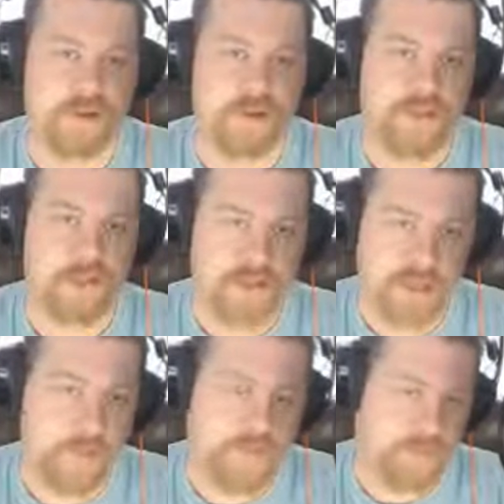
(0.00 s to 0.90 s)
that just
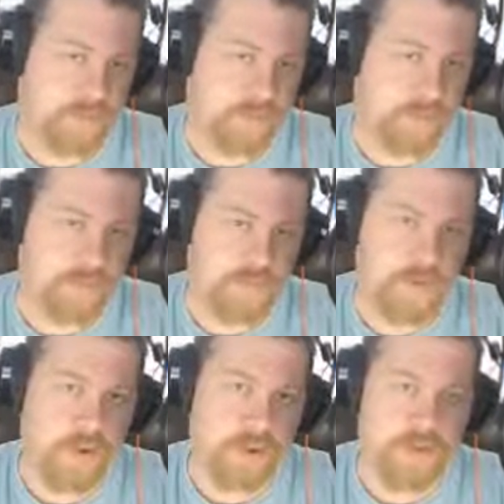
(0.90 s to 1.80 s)
happens to be where it's
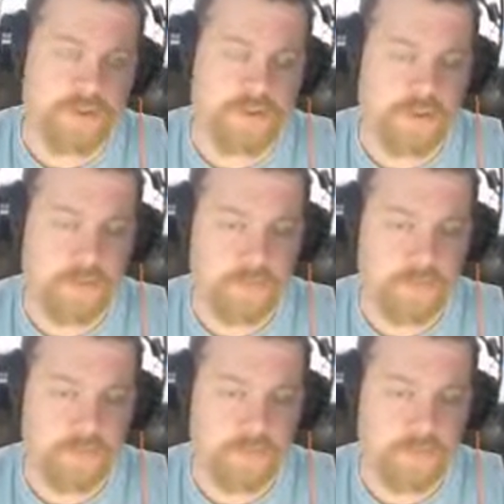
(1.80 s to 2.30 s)
pointed. So